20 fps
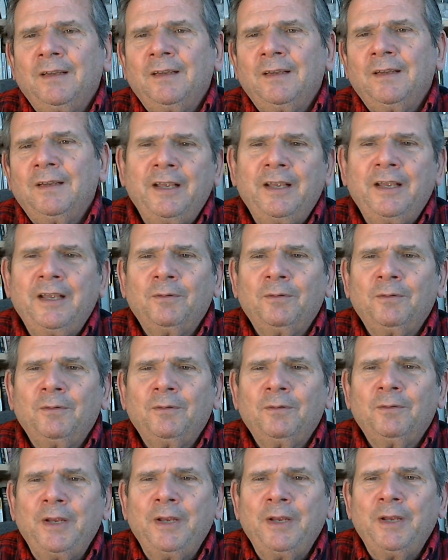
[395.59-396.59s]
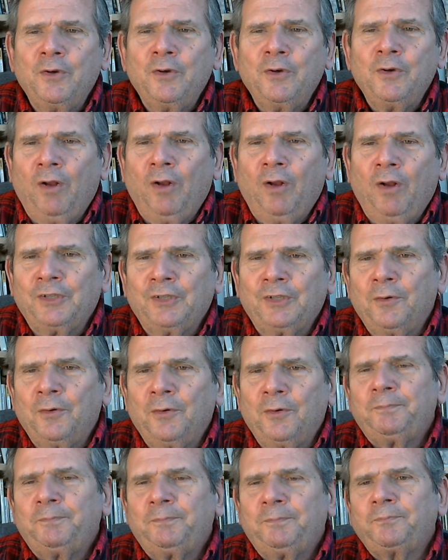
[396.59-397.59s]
Here we do also.